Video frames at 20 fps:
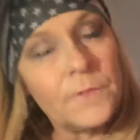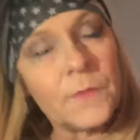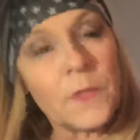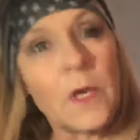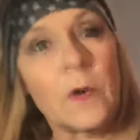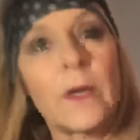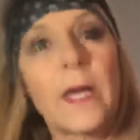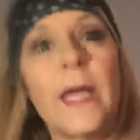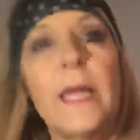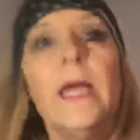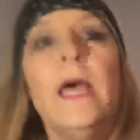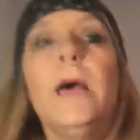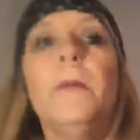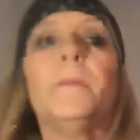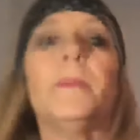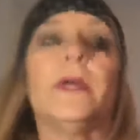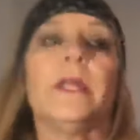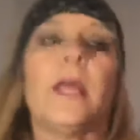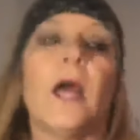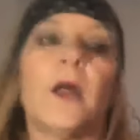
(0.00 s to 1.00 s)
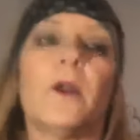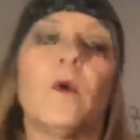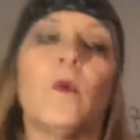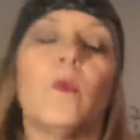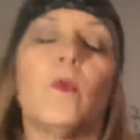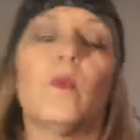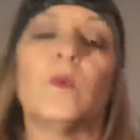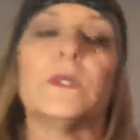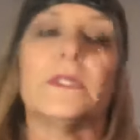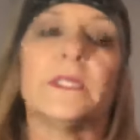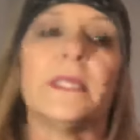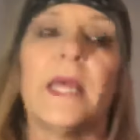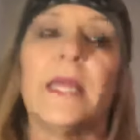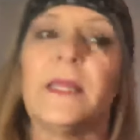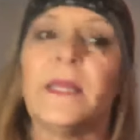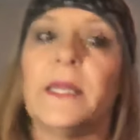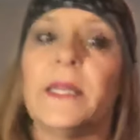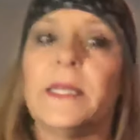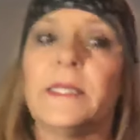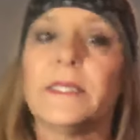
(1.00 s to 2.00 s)
Okay, but y'all don't say
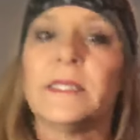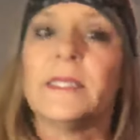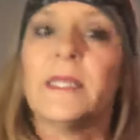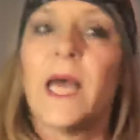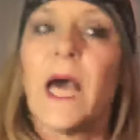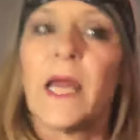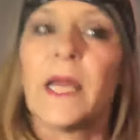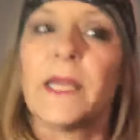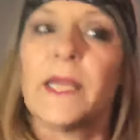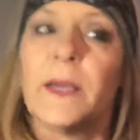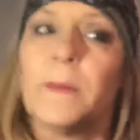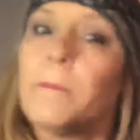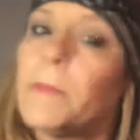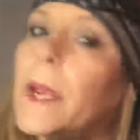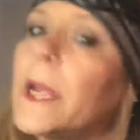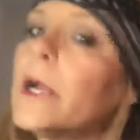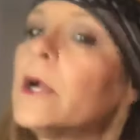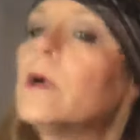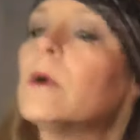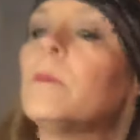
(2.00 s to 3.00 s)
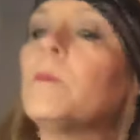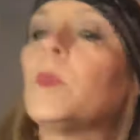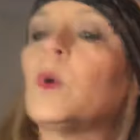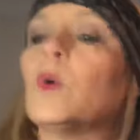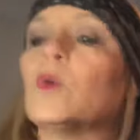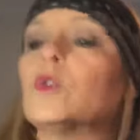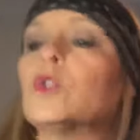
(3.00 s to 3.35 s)
that it's not comparable